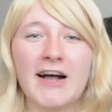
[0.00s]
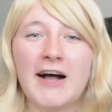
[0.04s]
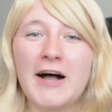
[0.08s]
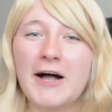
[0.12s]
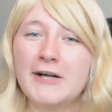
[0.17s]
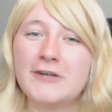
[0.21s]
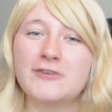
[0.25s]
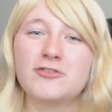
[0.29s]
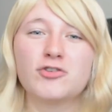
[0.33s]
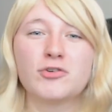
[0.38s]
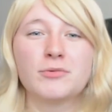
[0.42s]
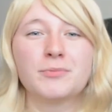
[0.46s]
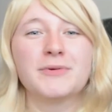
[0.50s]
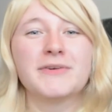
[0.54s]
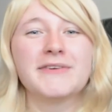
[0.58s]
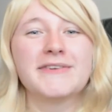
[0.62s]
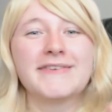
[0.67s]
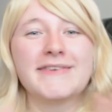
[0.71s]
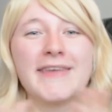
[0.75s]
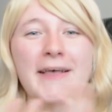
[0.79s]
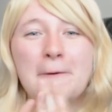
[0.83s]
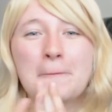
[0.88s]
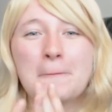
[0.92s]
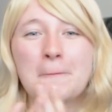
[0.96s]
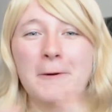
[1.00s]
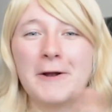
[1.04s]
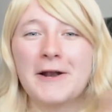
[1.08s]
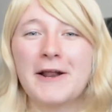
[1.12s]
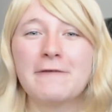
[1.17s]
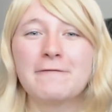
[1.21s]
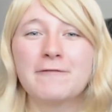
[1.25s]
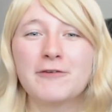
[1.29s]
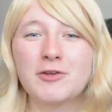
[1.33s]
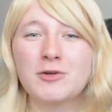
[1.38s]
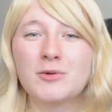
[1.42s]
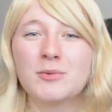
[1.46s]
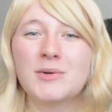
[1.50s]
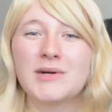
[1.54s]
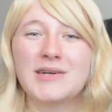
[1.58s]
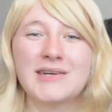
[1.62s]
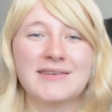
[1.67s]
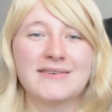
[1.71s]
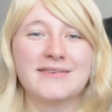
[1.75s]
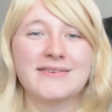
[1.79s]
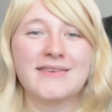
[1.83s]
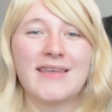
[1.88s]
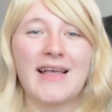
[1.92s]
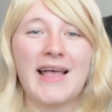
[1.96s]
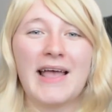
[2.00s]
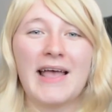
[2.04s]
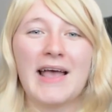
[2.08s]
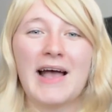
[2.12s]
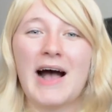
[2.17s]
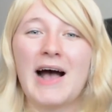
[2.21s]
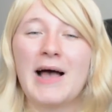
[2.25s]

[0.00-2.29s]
100%, whatever you want to say.